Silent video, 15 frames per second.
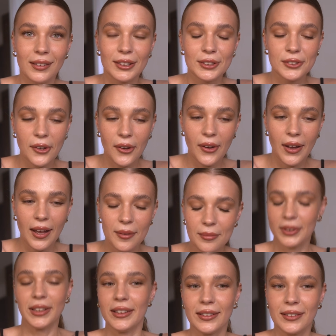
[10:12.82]
So
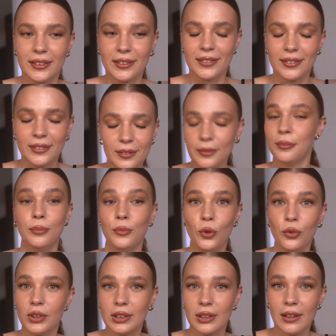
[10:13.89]
I'm like
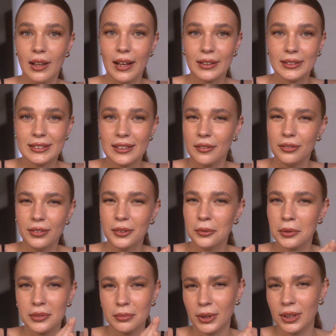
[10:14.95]
moving a lot, something
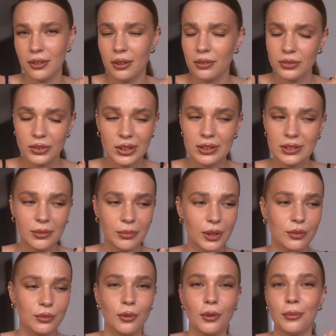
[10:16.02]
with my nerve system,
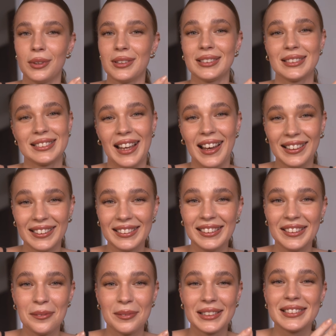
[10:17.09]
I don't know what
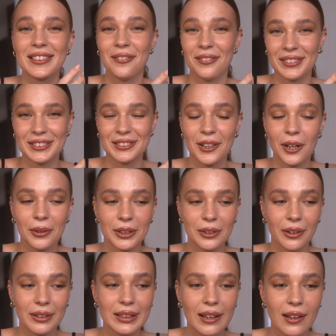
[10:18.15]
exactly, but something's going
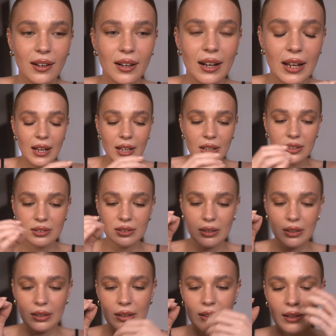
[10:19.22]
on there.
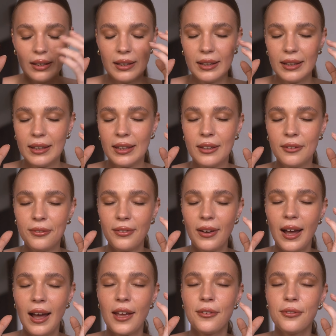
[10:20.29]
So if
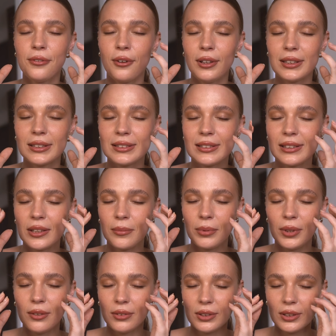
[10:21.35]
I fall
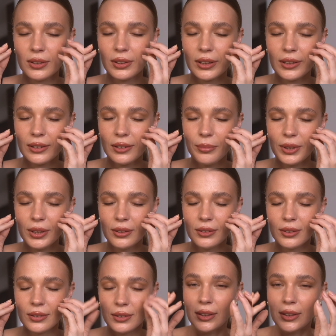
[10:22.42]
asleep even a little bit,